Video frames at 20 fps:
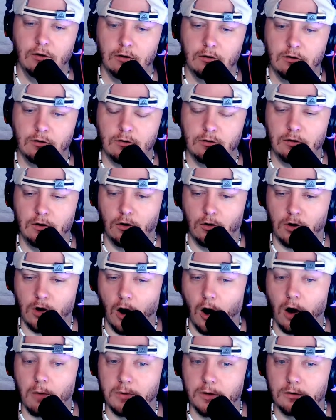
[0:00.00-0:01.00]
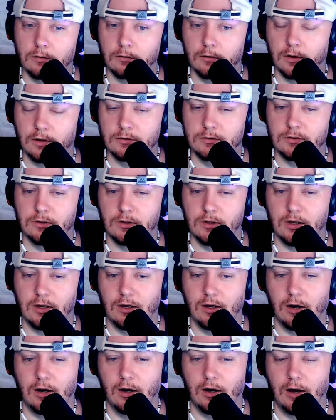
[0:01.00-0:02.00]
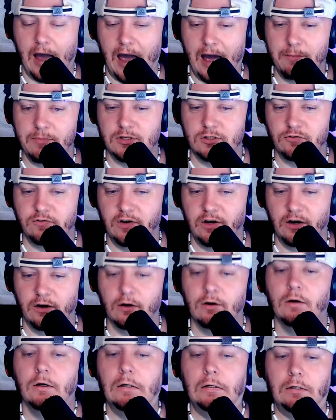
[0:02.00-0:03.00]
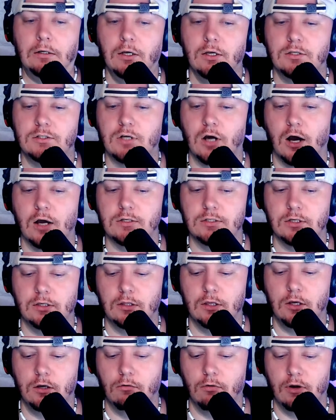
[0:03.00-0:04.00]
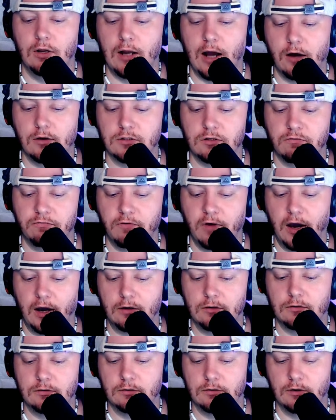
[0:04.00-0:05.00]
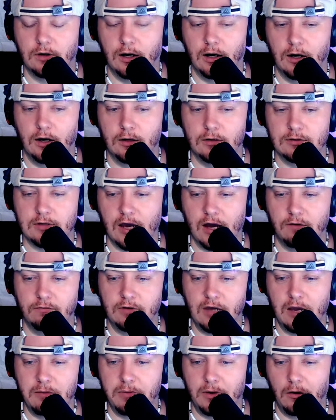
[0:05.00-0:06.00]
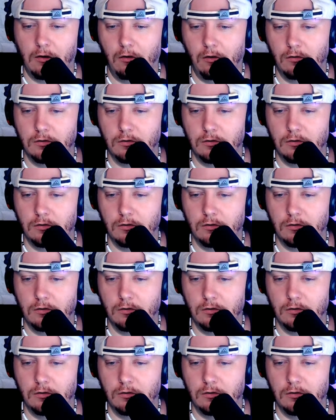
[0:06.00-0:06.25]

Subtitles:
you know, carbon into the atmosphere is causing the greenhouse effect to have gaping holes